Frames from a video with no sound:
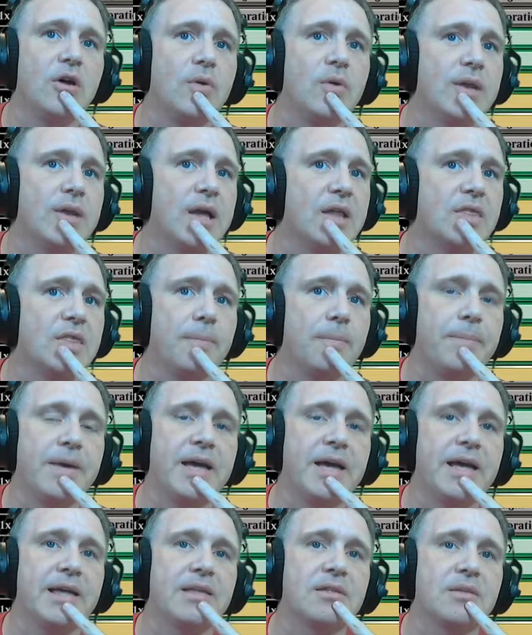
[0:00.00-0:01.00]
and not the
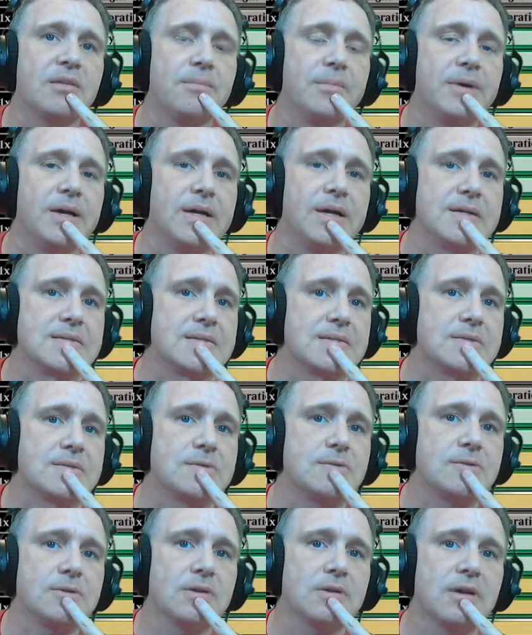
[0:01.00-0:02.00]
best, but...
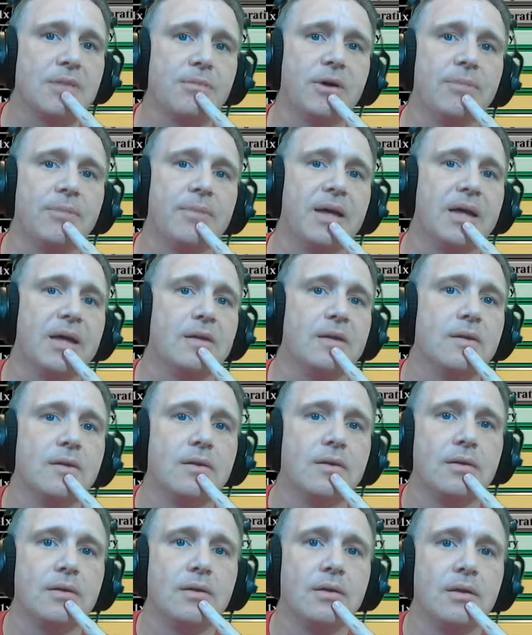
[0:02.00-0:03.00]
Come on, man.
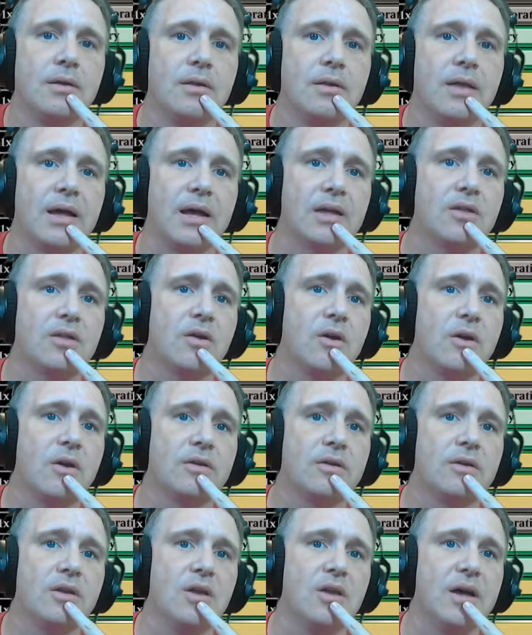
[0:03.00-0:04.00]
Like, it's
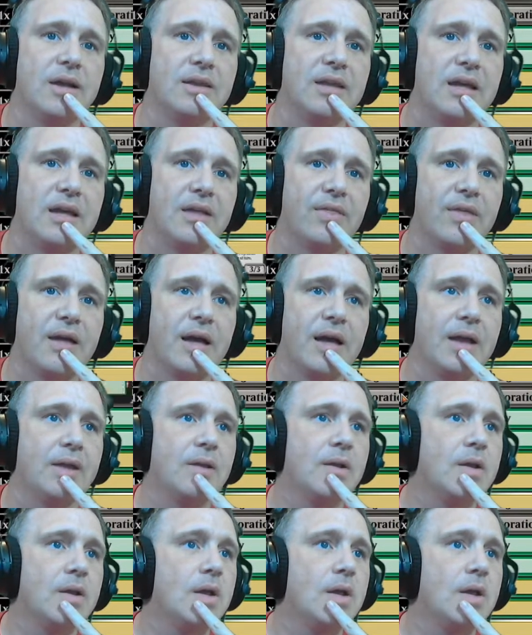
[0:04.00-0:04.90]
hard to not take that.